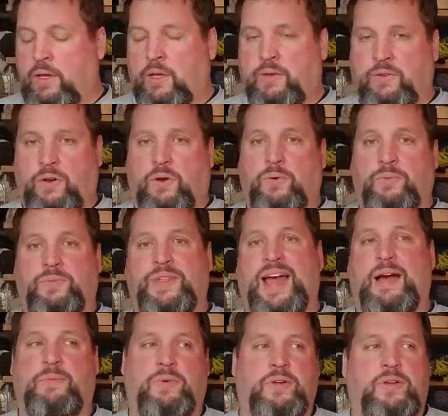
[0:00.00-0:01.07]
So
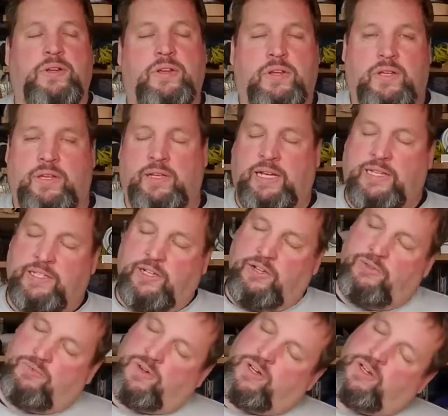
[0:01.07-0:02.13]
that one, that's a
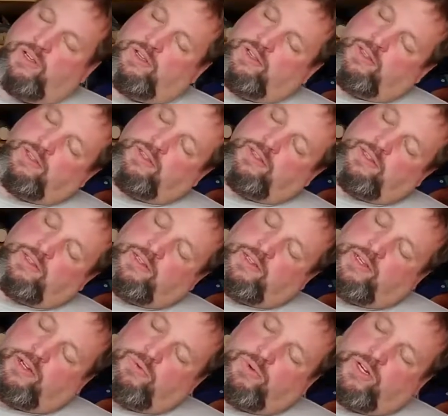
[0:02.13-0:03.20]
good one
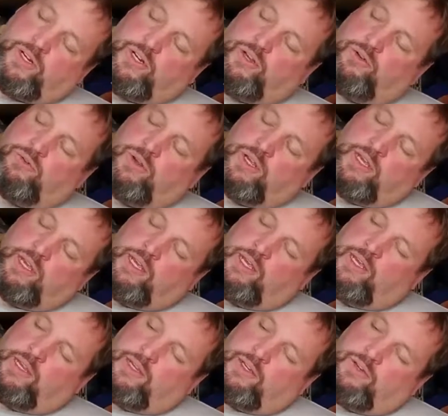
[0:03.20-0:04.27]
to do.
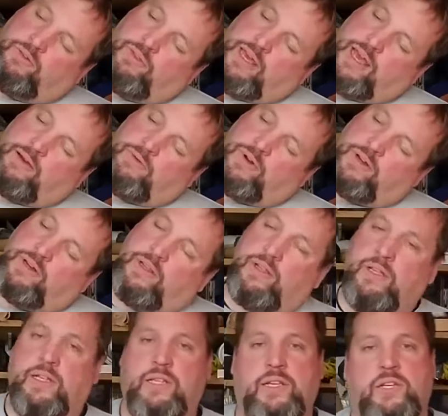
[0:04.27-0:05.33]
Do that one,
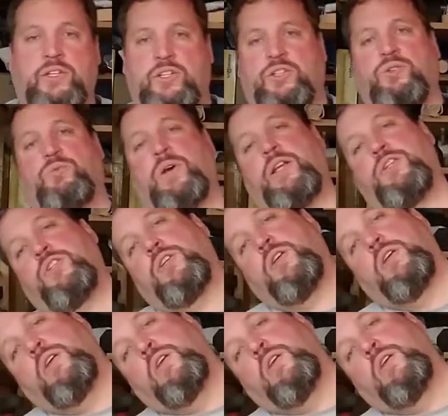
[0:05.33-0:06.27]
and then you just switch.